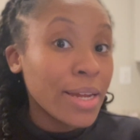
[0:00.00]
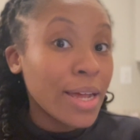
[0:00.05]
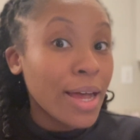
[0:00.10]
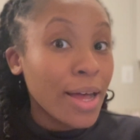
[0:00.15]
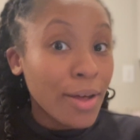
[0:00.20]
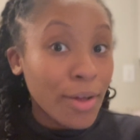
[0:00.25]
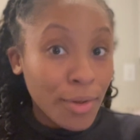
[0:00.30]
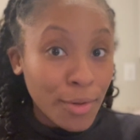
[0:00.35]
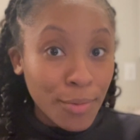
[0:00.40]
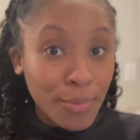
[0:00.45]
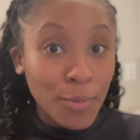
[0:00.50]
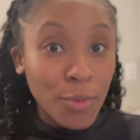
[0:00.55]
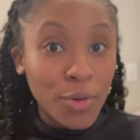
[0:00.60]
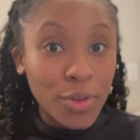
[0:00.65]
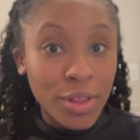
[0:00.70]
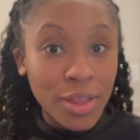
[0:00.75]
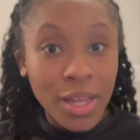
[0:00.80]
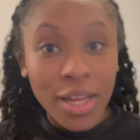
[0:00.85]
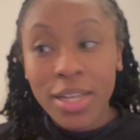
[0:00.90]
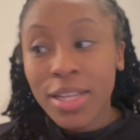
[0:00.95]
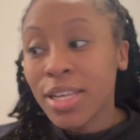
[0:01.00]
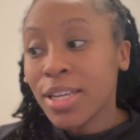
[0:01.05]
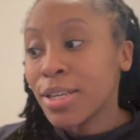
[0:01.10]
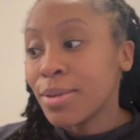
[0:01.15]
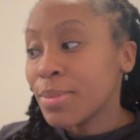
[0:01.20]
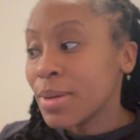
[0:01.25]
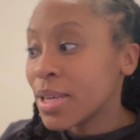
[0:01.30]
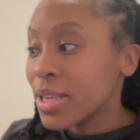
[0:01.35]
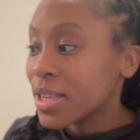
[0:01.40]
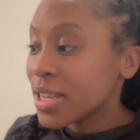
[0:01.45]
I'll more than likely end
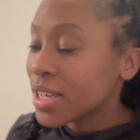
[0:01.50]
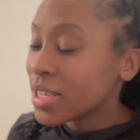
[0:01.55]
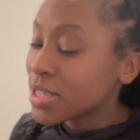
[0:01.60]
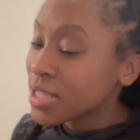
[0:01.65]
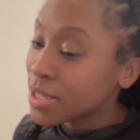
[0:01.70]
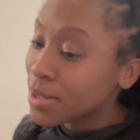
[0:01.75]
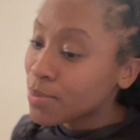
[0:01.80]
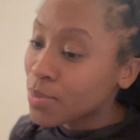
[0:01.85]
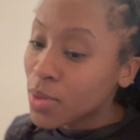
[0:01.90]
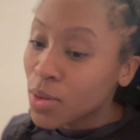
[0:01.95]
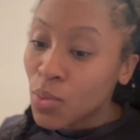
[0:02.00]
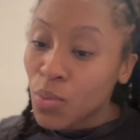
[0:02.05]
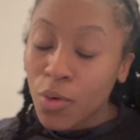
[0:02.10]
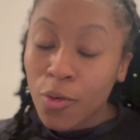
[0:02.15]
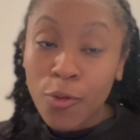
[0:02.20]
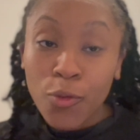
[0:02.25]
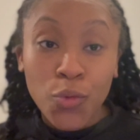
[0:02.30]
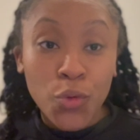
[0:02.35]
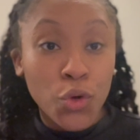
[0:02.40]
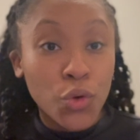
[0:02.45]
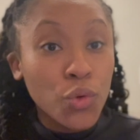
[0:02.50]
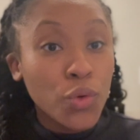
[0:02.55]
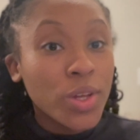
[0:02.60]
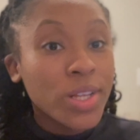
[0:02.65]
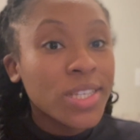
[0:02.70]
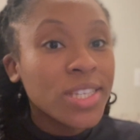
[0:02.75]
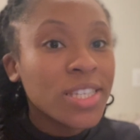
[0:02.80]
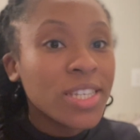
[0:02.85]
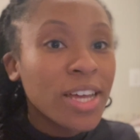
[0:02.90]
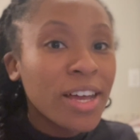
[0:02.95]
up getting like something with fruit
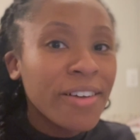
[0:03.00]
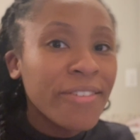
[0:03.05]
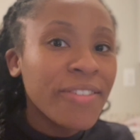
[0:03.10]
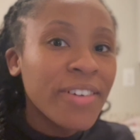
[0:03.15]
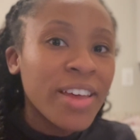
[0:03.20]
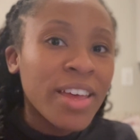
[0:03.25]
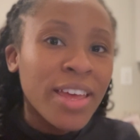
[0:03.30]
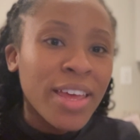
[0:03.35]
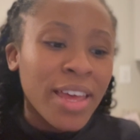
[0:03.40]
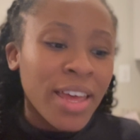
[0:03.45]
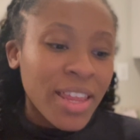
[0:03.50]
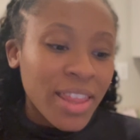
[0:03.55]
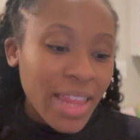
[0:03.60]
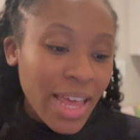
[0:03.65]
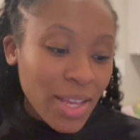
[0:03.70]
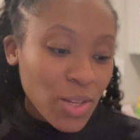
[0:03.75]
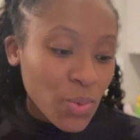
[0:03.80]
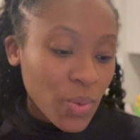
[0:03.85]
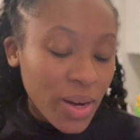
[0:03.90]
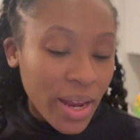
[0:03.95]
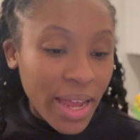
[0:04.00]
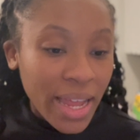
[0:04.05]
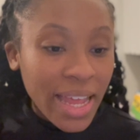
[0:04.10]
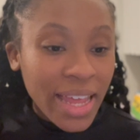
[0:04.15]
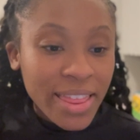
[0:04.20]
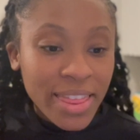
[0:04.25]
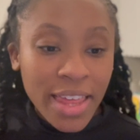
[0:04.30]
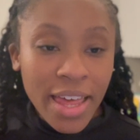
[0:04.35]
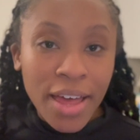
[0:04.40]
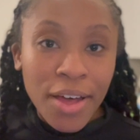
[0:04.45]
and stuff. That's when I
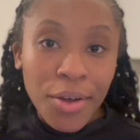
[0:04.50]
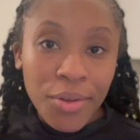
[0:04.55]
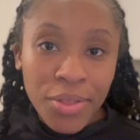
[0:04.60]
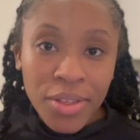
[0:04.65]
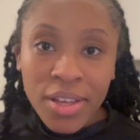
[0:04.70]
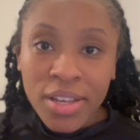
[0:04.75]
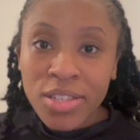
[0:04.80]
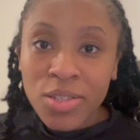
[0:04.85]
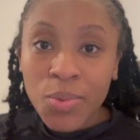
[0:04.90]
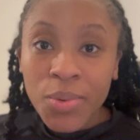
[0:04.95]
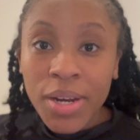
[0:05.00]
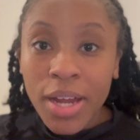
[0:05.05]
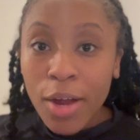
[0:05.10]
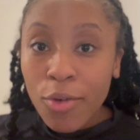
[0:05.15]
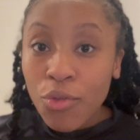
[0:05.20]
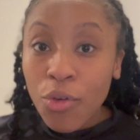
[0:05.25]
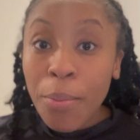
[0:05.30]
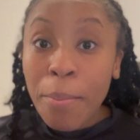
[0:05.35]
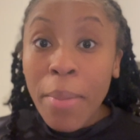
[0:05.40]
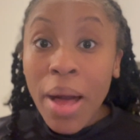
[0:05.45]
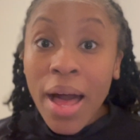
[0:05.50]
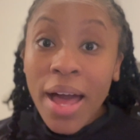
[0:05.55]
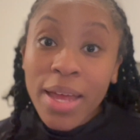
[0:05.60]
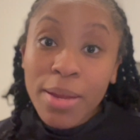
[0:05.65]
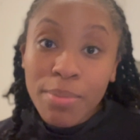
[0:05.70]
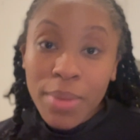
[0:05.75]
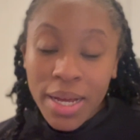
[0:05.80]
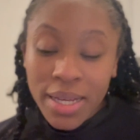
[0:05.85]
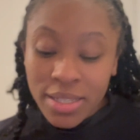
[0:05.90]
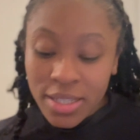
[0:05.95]
eat the healthiest, when I
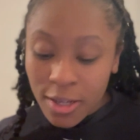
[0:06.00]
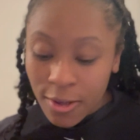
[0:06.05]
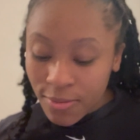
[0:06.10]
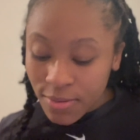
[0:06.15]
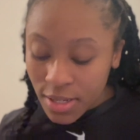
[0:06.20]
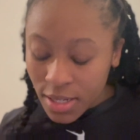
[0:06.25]
remind myself to